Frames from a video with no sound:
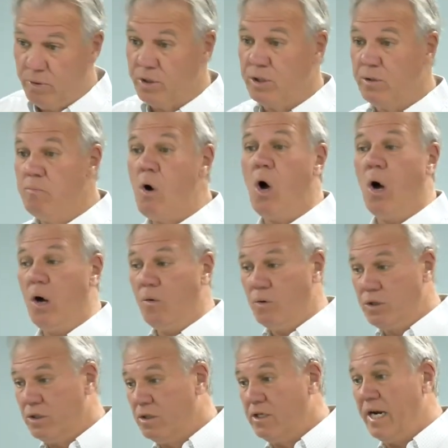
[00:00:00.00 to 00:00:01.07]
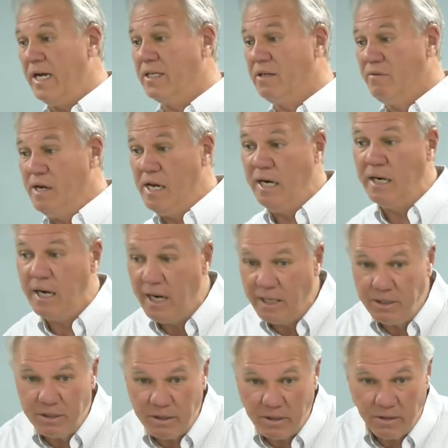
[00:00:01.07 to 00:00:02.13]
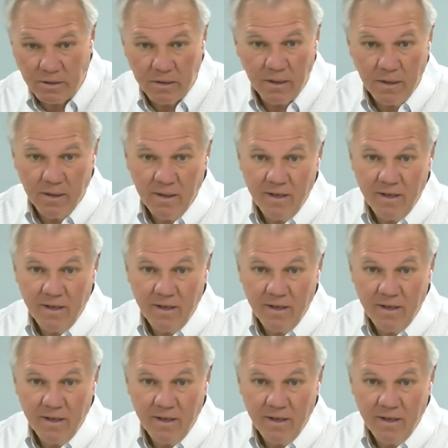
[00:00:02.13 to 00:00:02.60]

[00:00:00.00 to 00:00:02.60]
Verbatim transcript: Pretty small. What's the chance of any nation